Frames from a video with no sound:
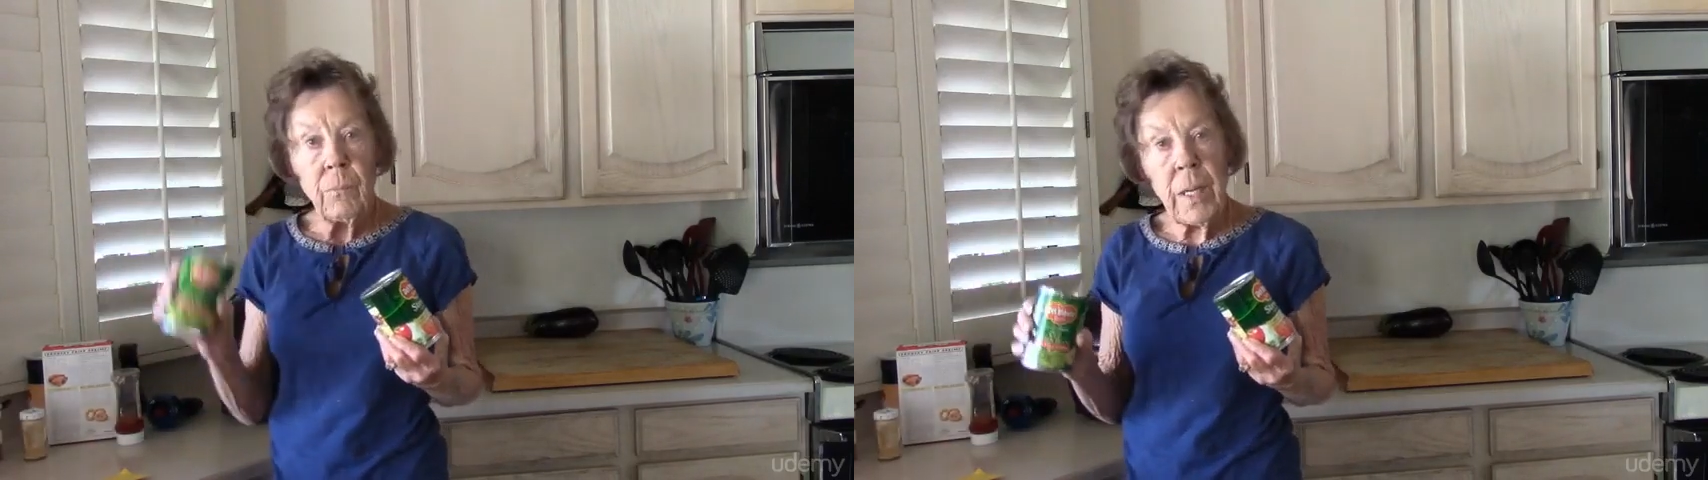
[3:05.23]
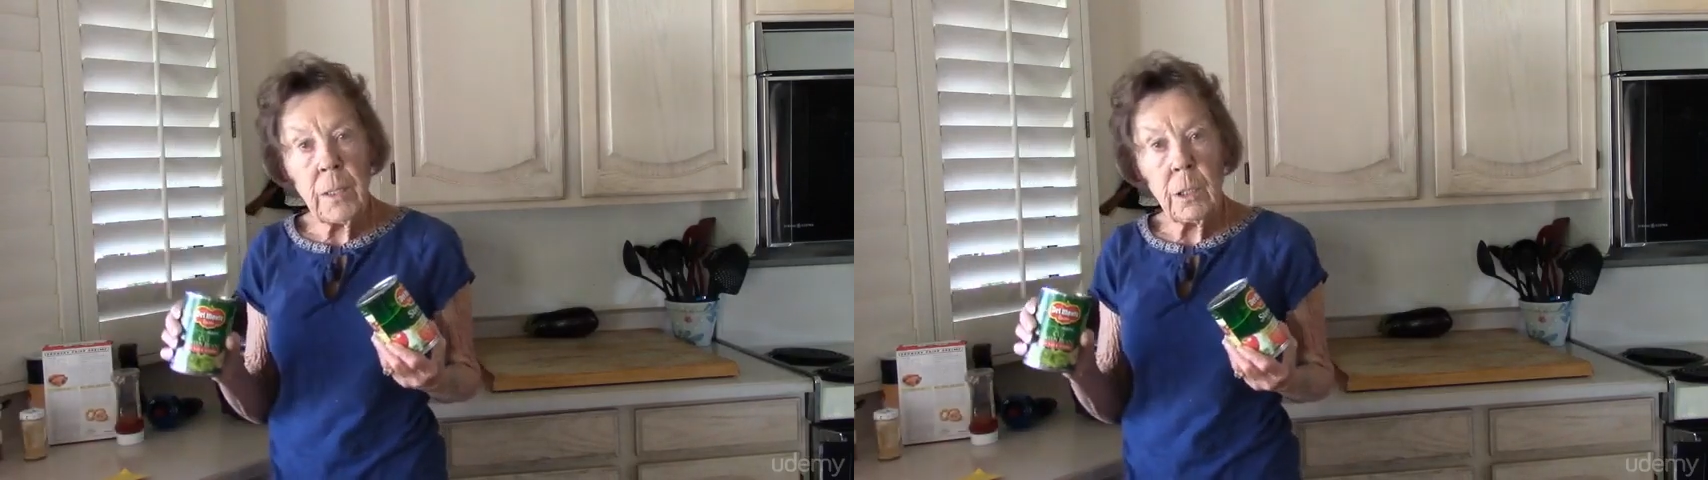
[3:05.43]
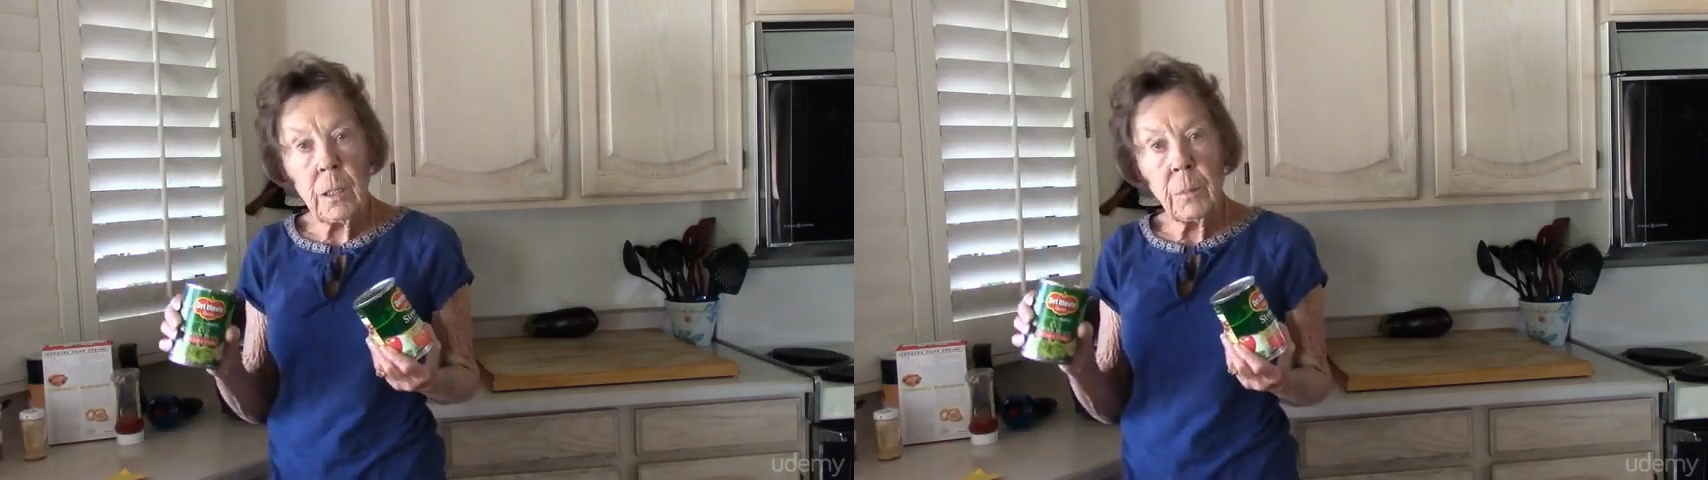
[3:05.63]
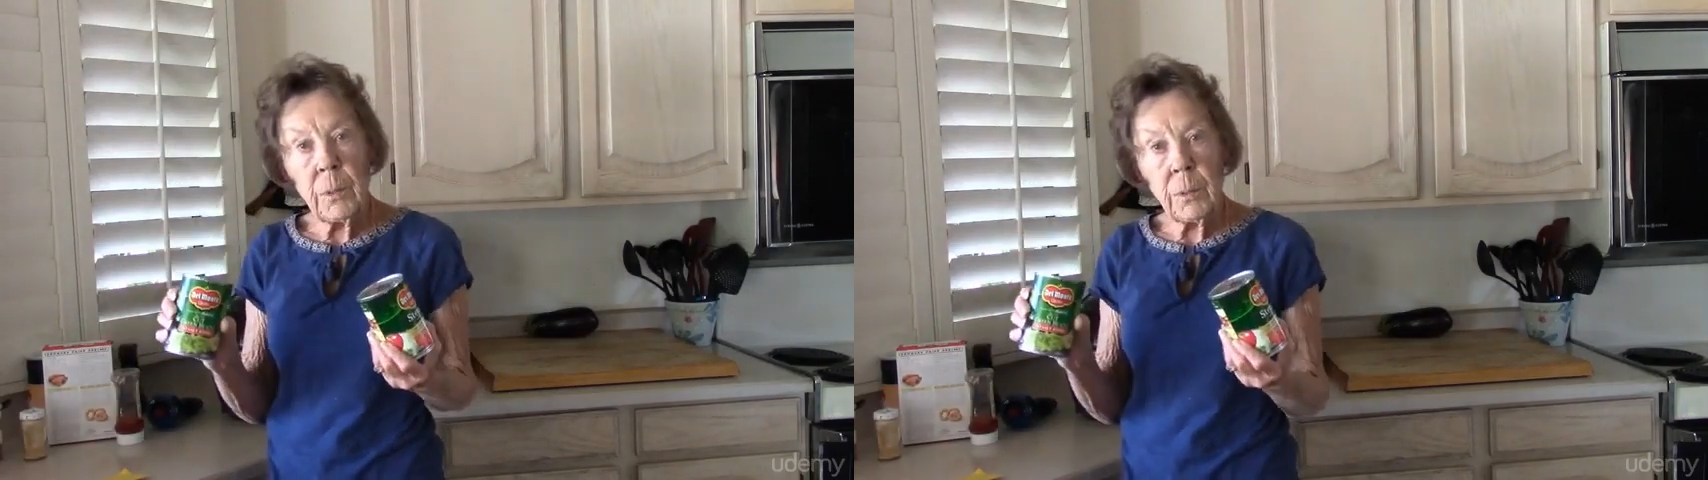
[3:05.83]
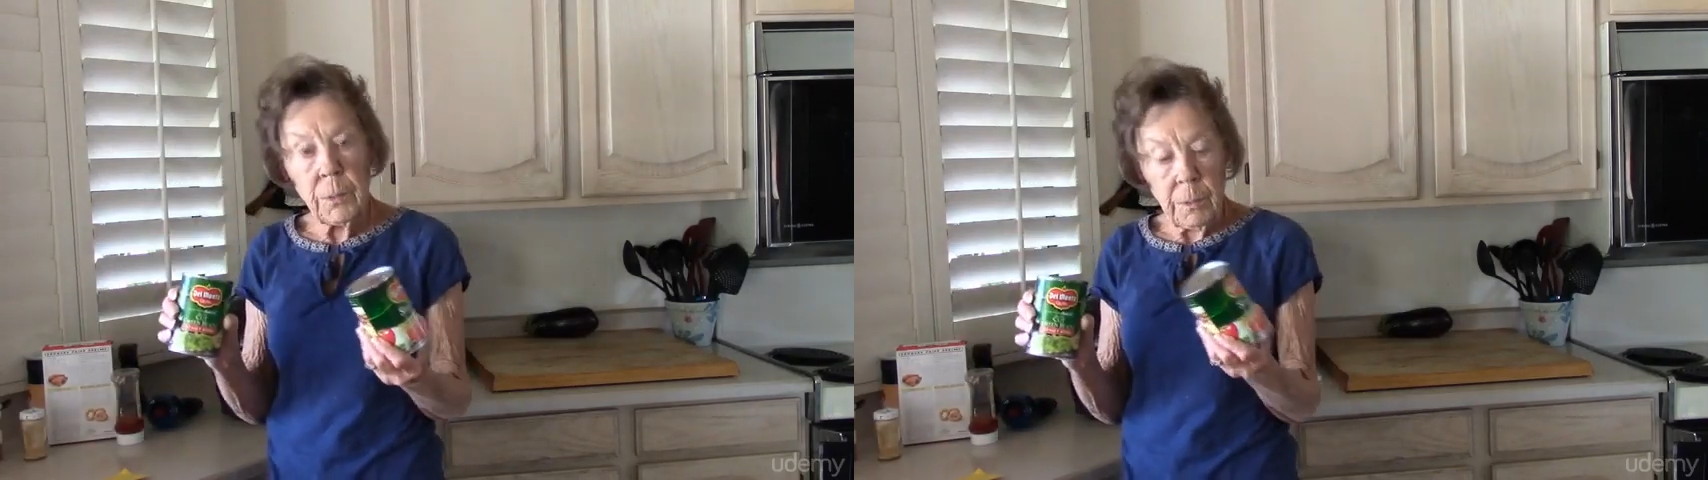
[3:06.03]

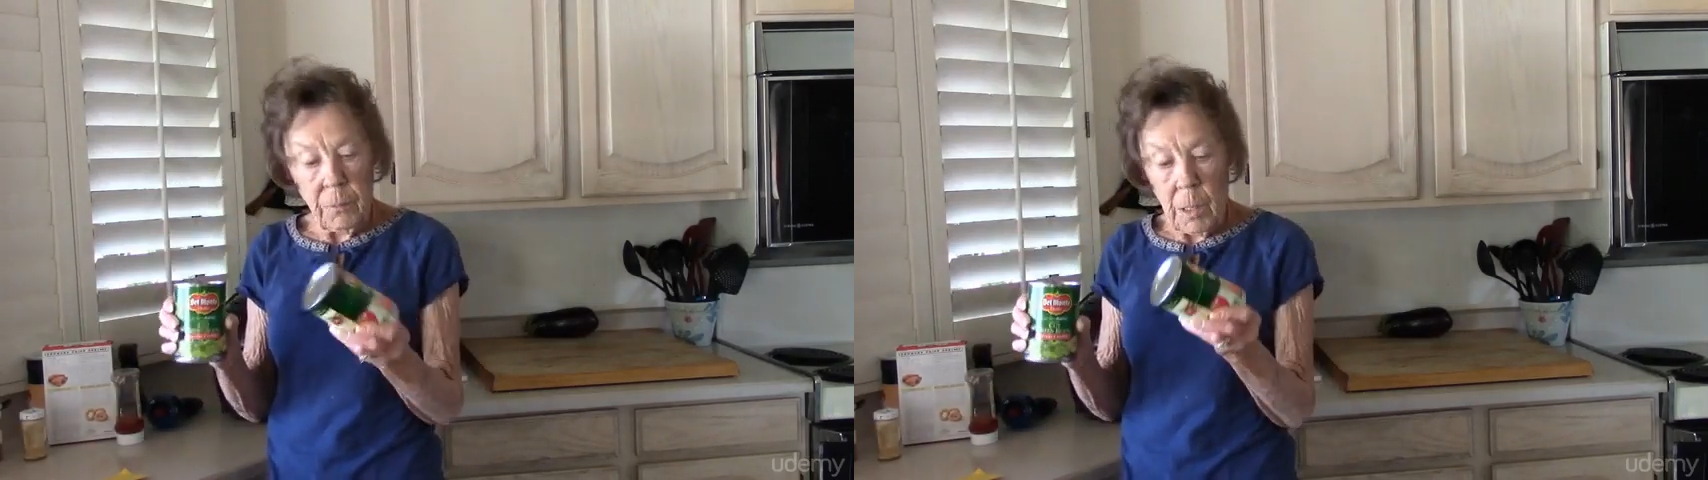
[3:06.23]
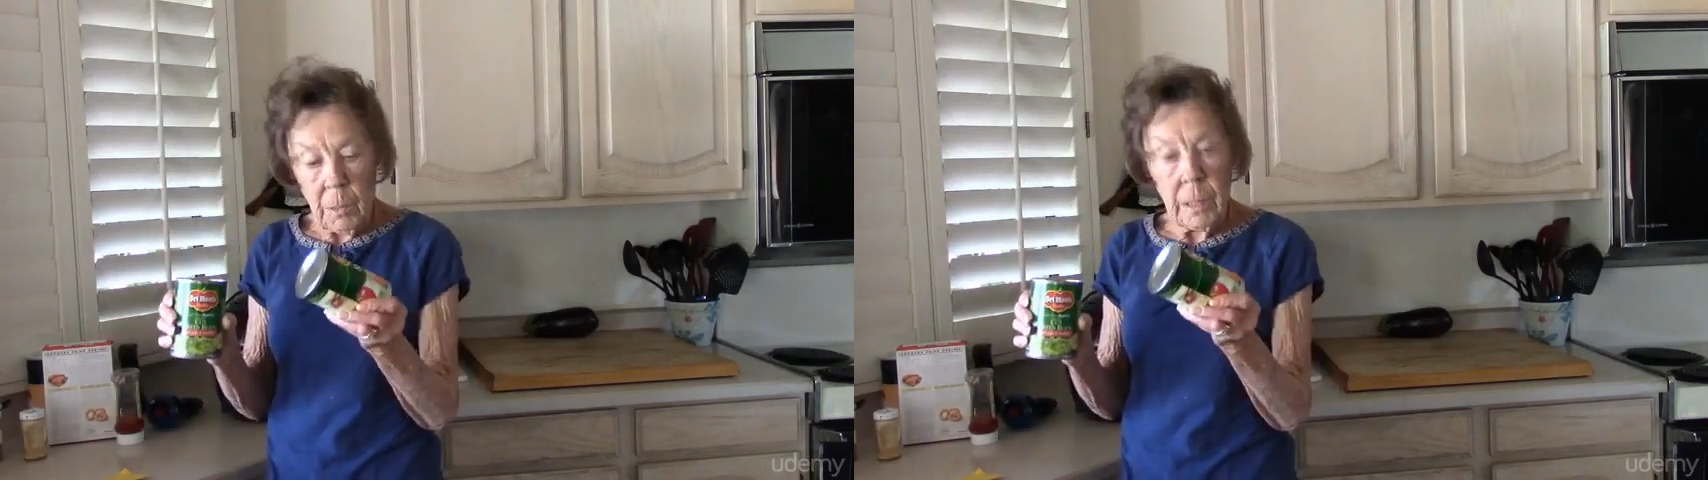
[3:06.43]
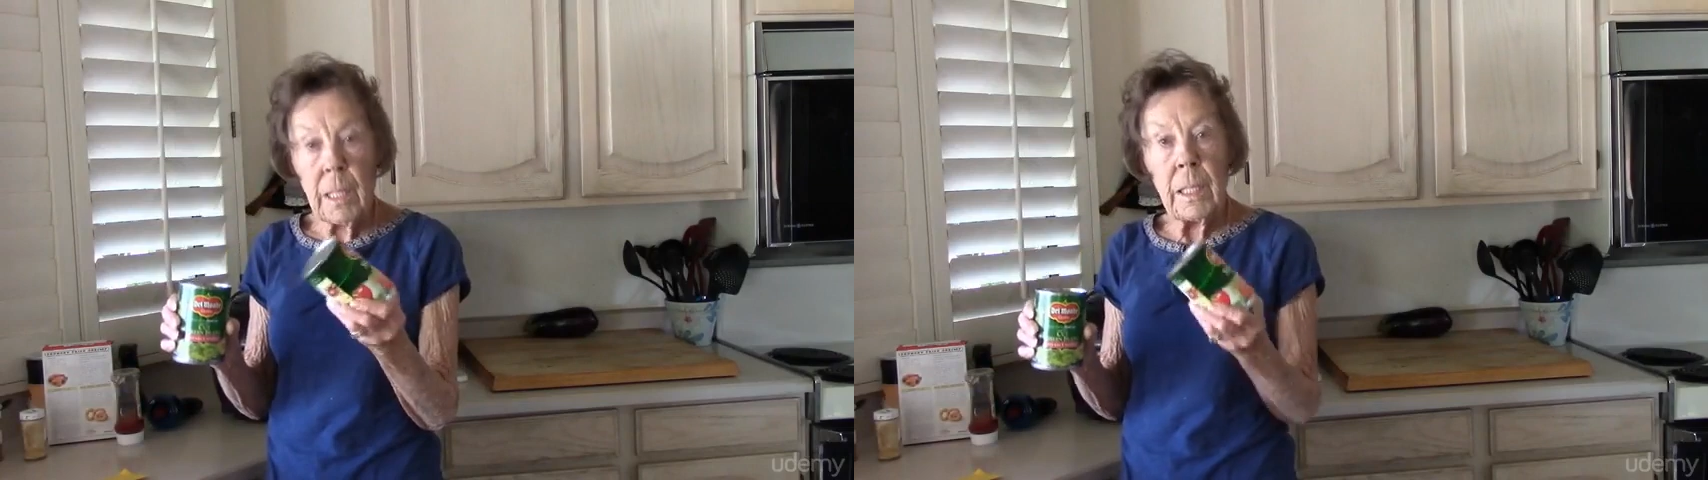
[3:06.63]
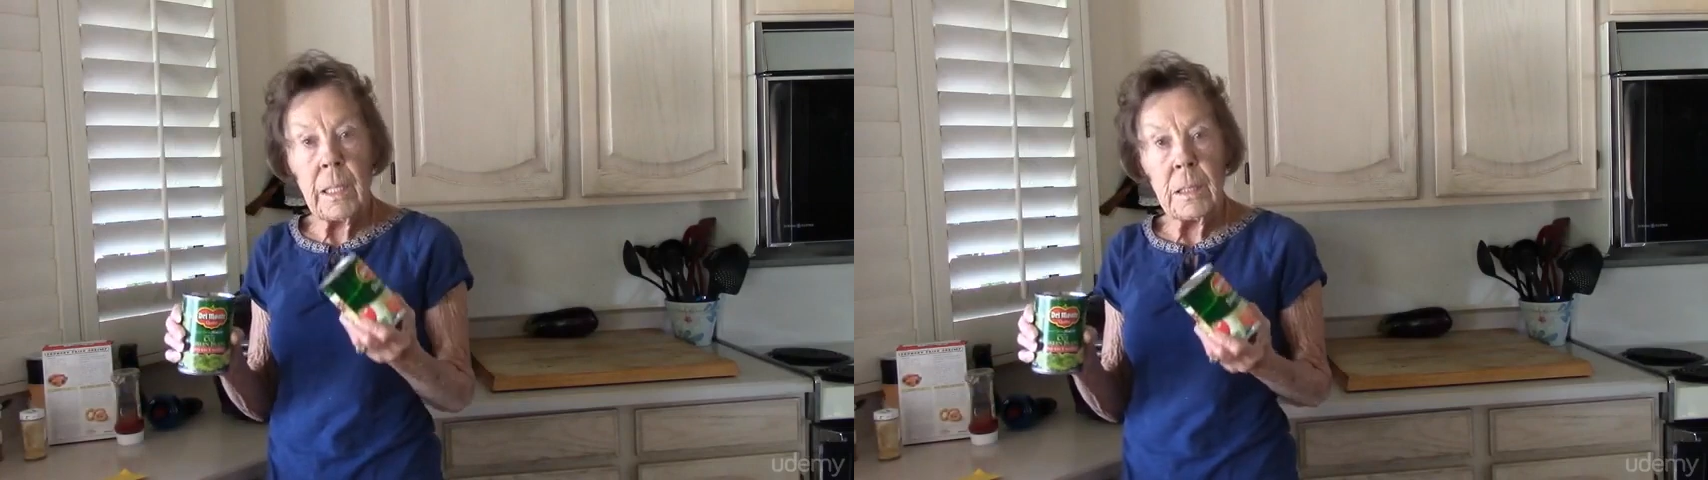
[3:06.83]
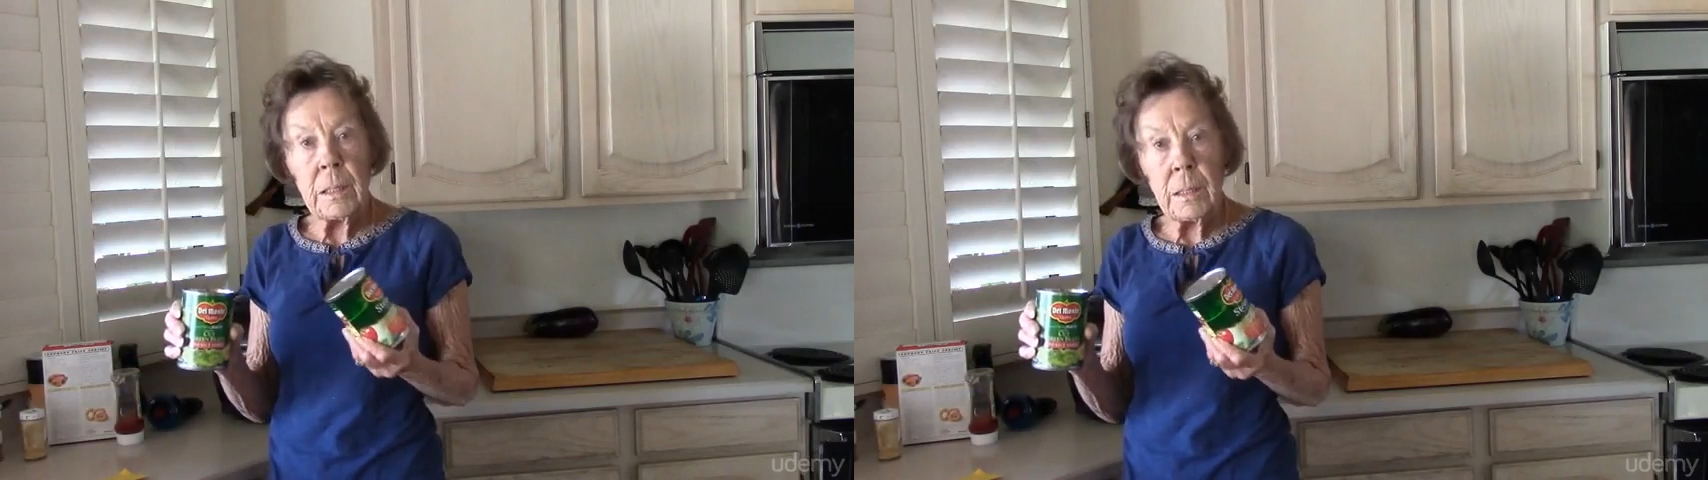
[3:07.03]
vegetables of all
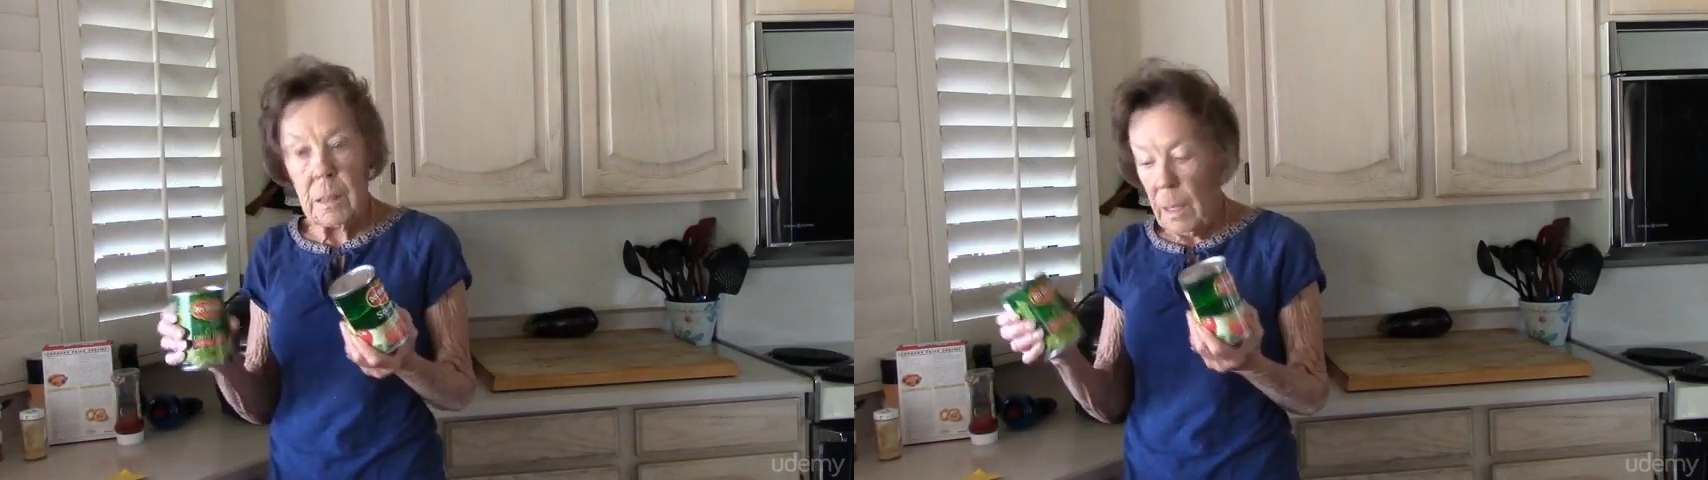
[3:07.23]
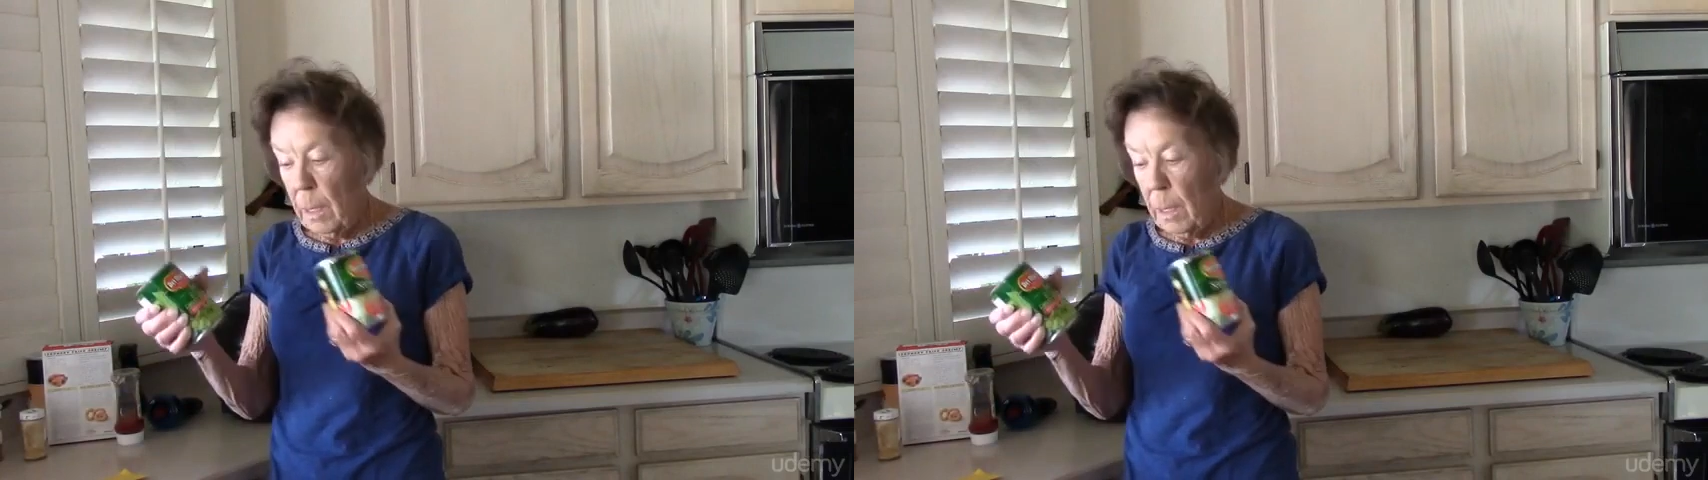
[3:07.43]
kinds,